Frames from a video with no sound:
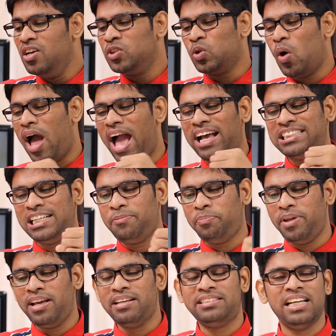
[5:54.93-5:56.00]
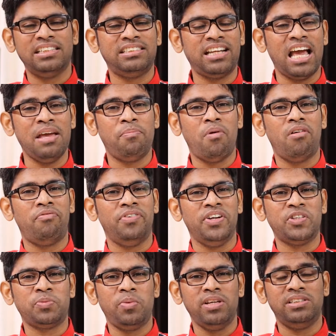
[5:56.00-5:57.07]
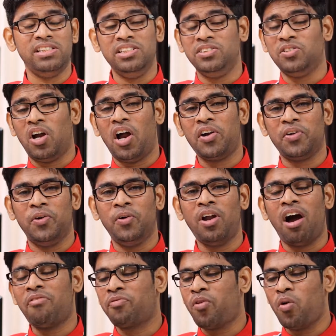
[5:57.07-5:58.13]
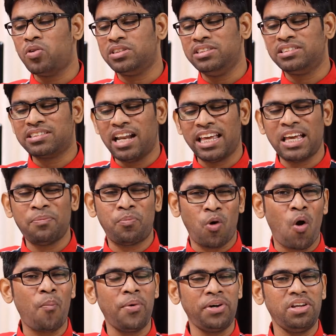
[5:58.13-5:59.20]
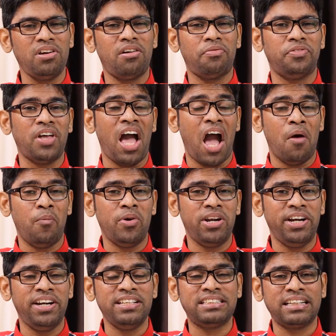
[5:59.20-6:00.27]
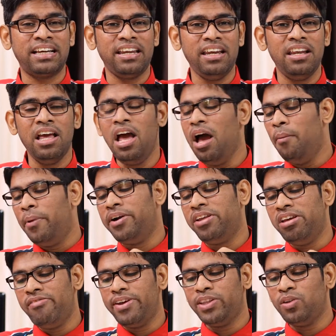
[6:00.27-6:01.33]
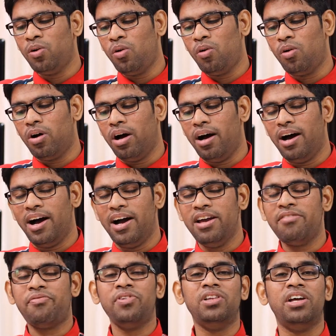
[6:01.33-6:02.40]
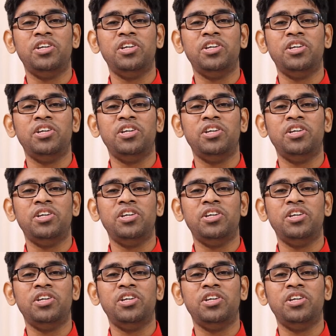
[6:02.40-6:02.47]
so accepting such type of displays is not good. Of course it's like a property of the AMOLED screen, but even though if the